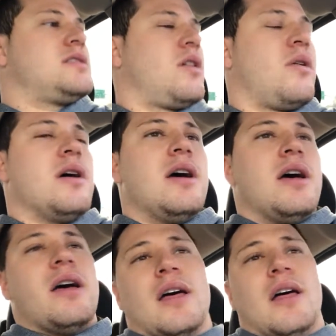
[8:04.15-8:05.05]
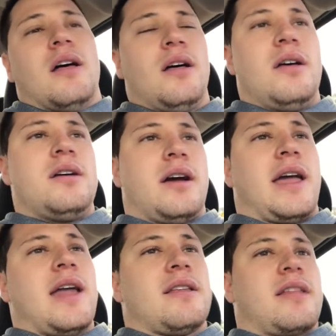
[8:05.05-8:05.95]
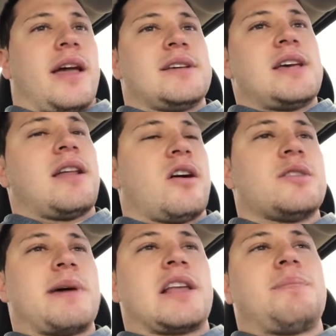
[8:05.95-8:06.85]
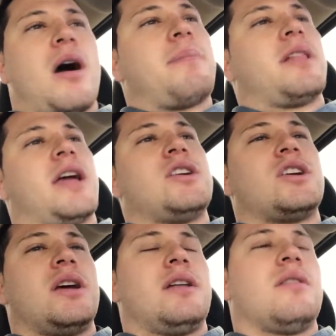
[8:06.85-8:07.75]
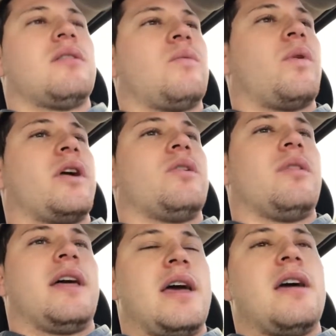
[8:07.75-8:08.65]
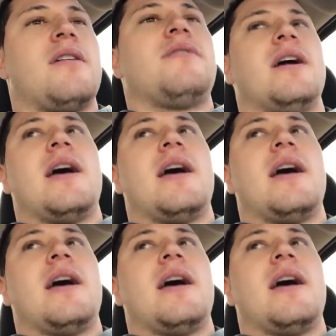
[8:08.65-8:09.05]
So again, like I said, it goes back to population, where you live,